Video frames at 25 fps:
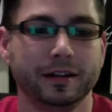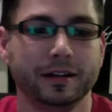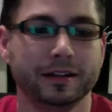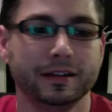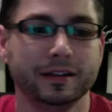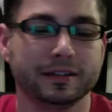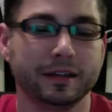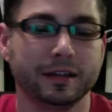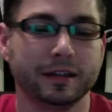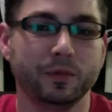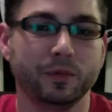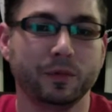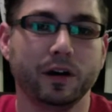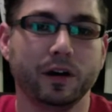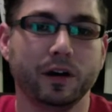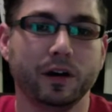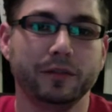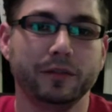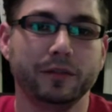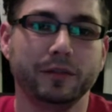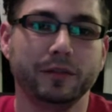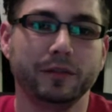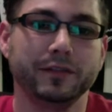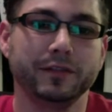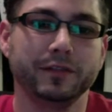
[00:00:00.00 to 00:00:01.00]
Step
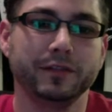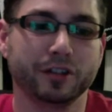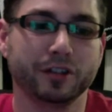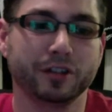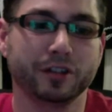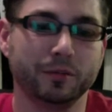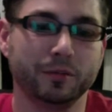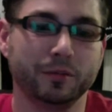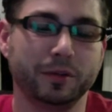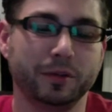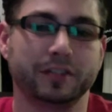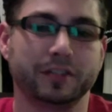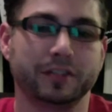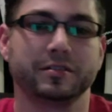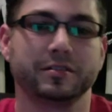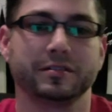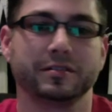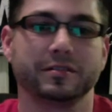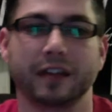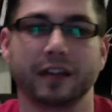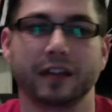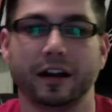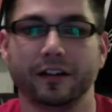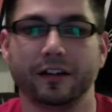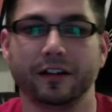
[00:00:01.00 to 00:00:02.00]
1, we even show you
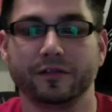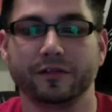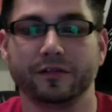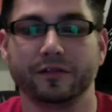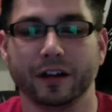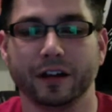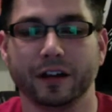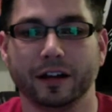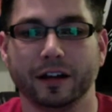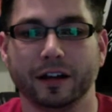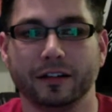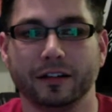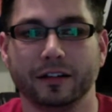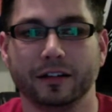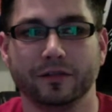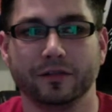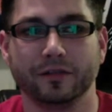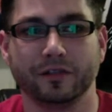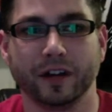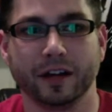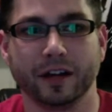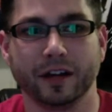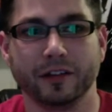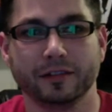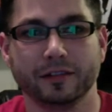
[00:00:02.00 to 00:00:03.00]
pictures how to find the
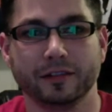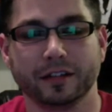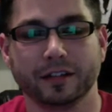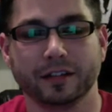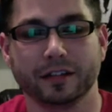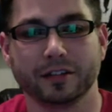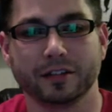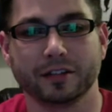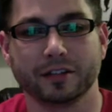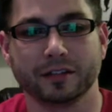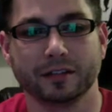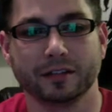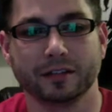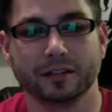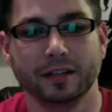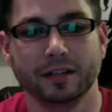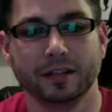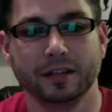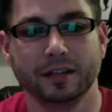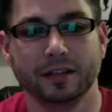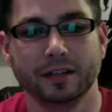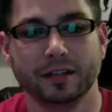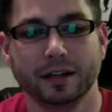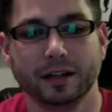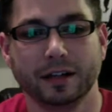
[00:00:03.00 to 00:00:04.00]
file section,
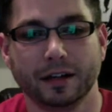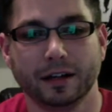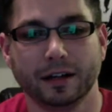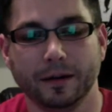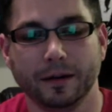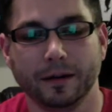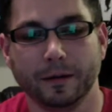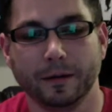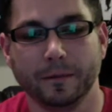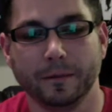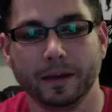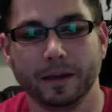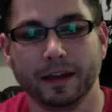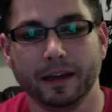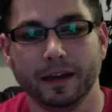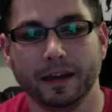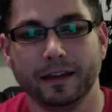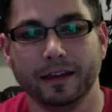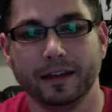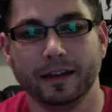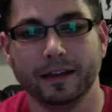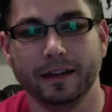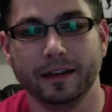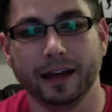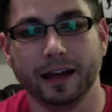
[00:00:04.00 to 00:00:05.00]

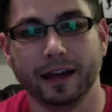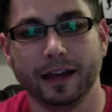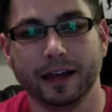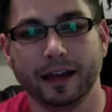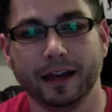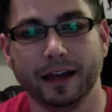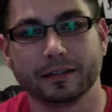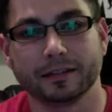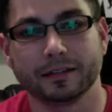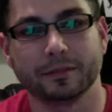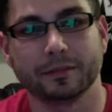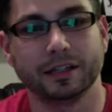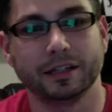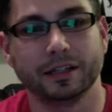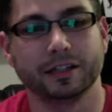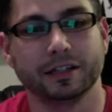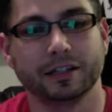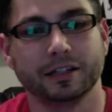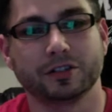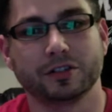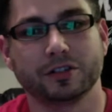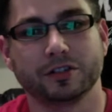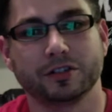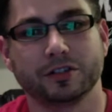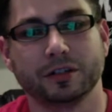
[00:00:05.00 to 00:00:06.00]
and that is going to be
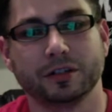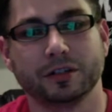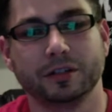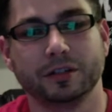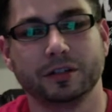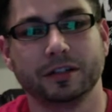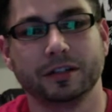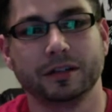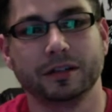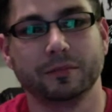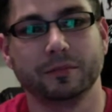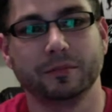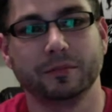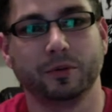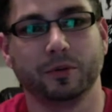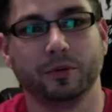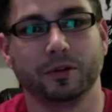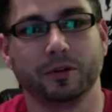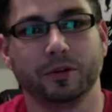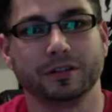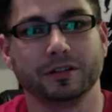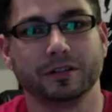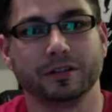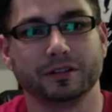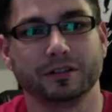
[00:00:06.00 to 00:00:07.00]
extremely
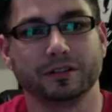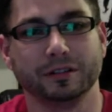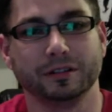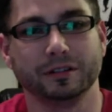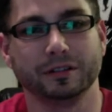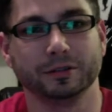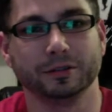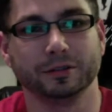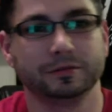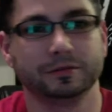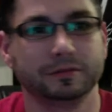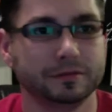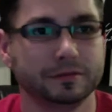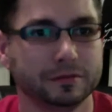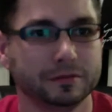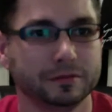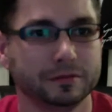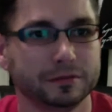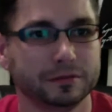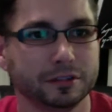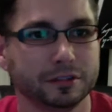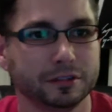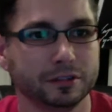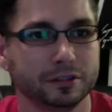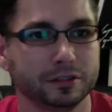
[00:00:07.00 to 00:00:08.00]
important to you
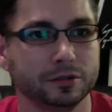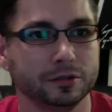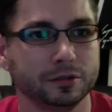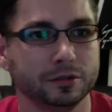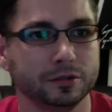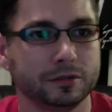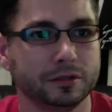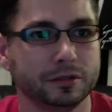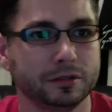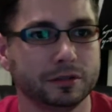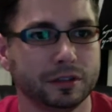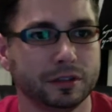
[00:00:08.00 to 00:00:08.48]
to do.